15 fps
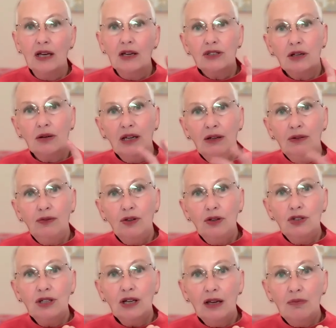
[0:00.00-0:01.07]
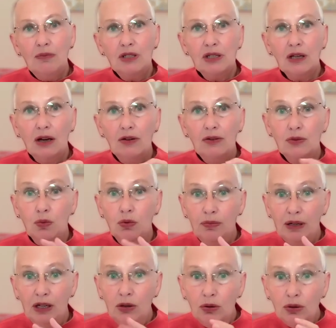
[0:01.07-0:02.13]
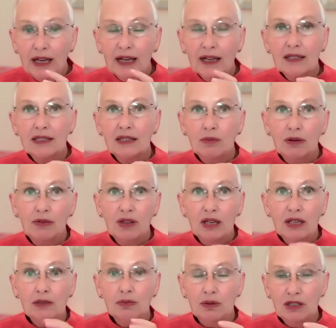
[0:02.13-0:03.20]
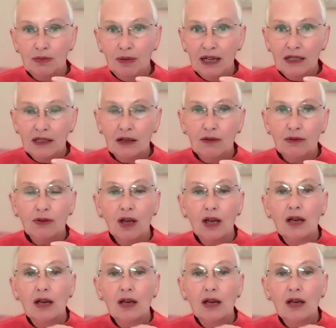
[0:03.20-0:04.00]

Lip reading: So in future episodes, we'll be looking at some of these perspectives,